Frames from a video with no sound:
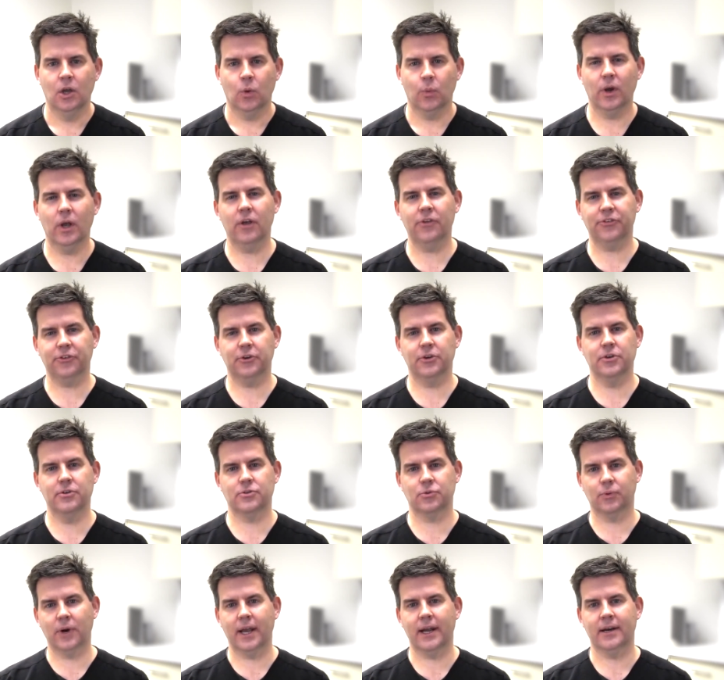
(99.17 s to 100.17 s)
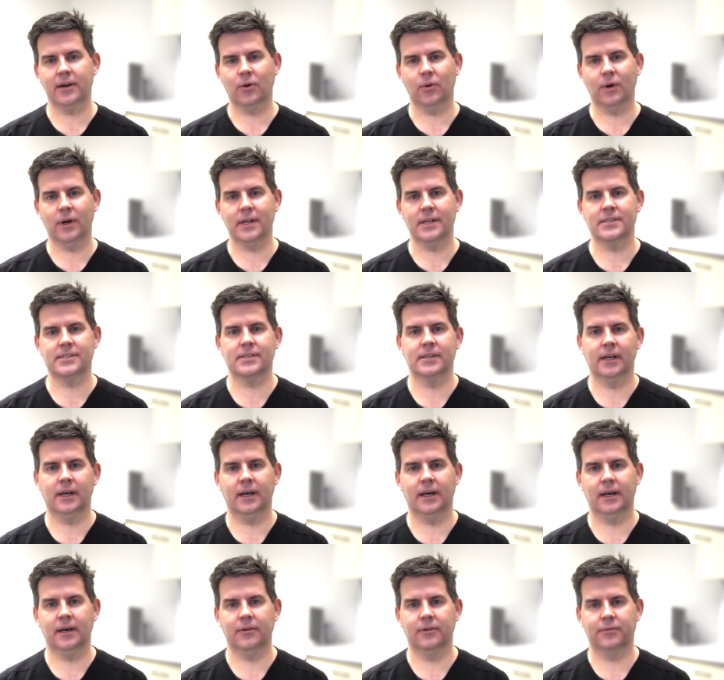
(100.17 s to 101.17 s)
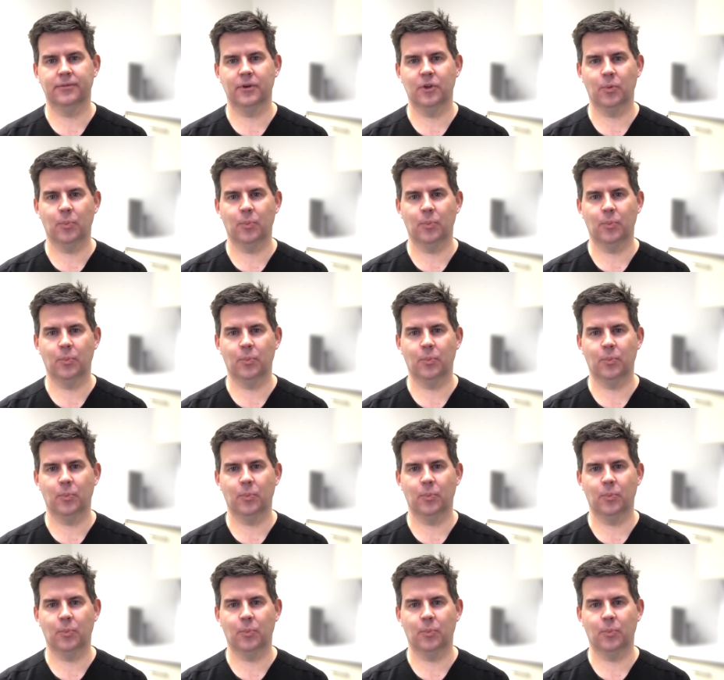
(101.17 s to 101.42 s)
We also use retinoids for